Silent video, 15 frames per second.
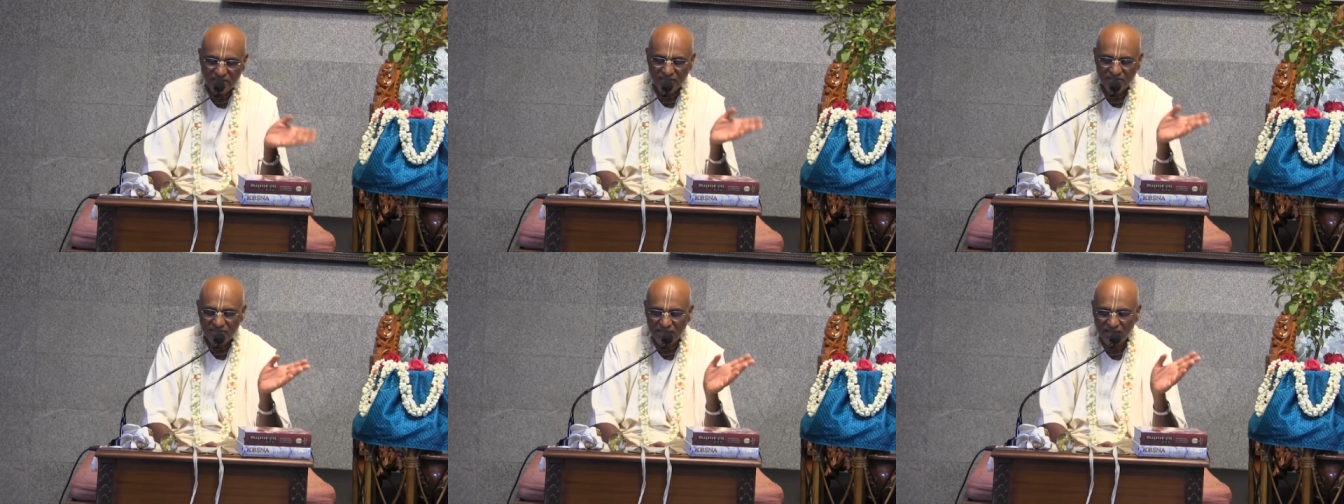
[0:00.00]

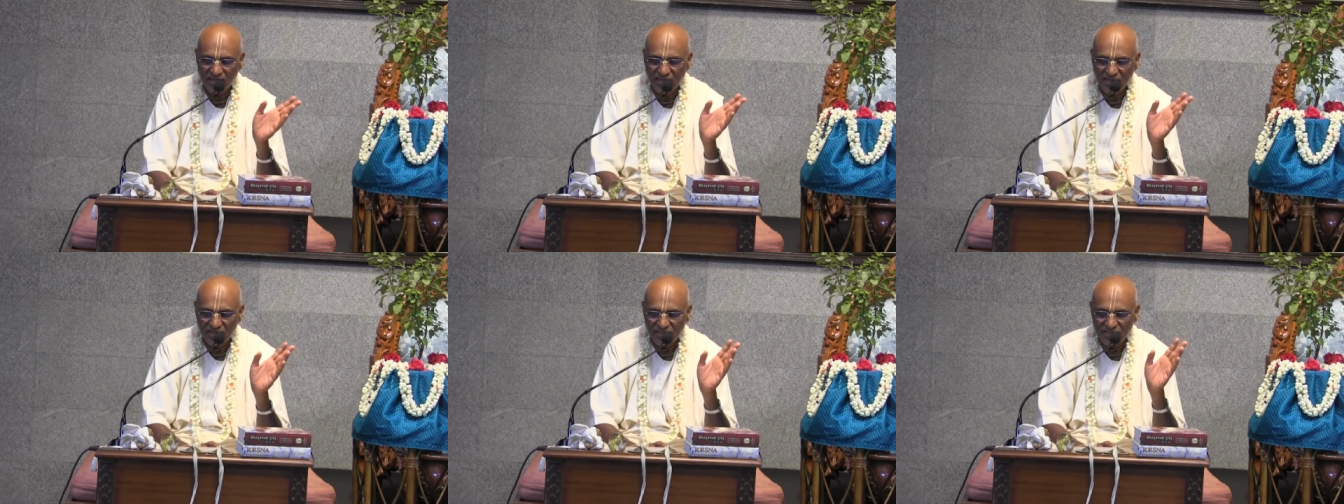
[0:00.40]

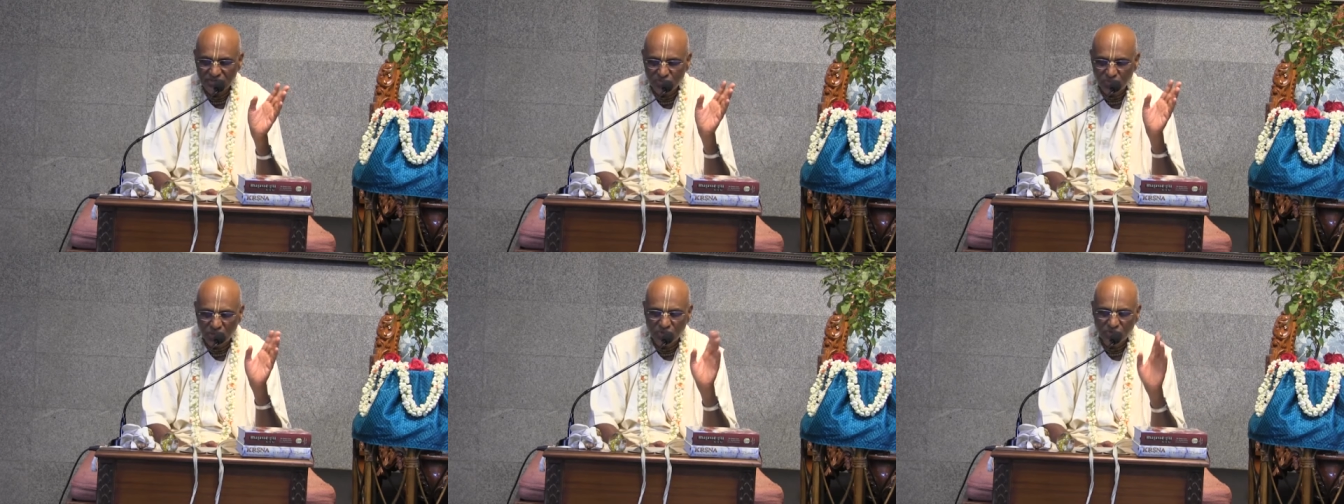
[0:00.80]
Second
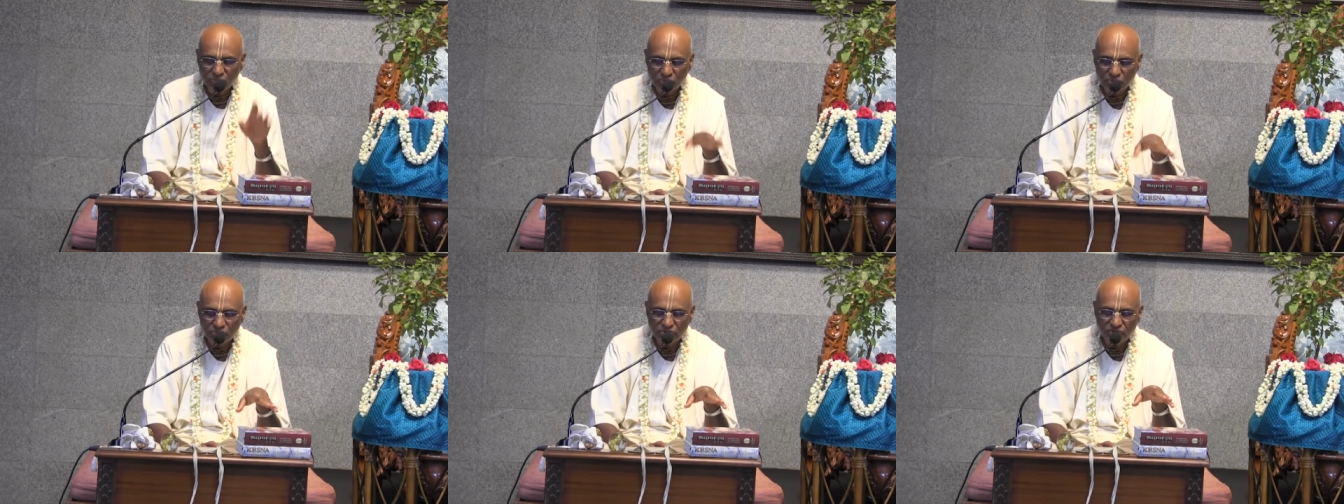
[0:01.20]
is one
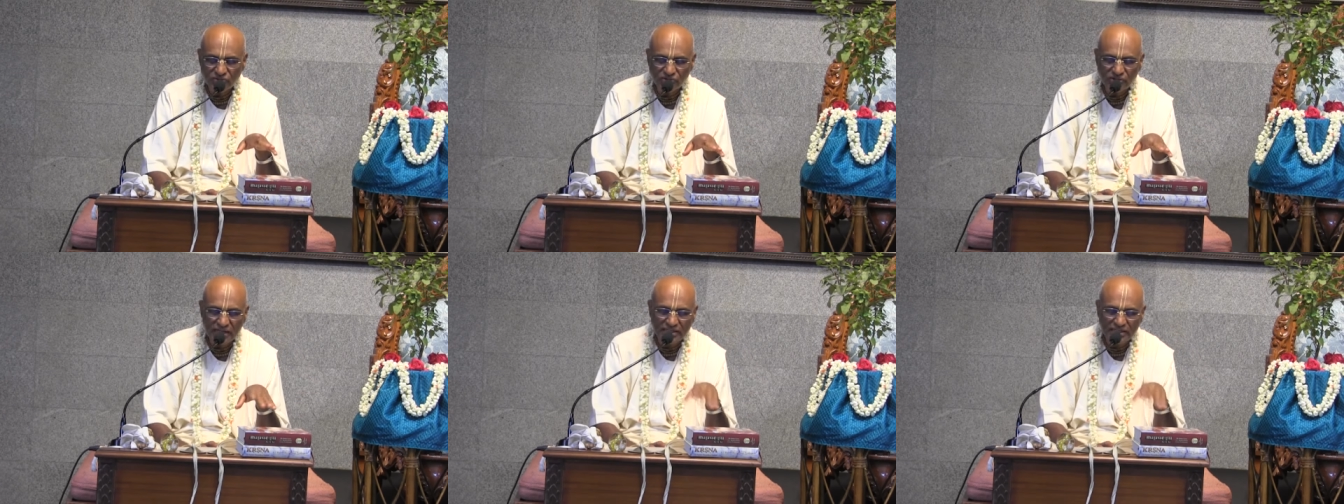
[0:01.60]
who is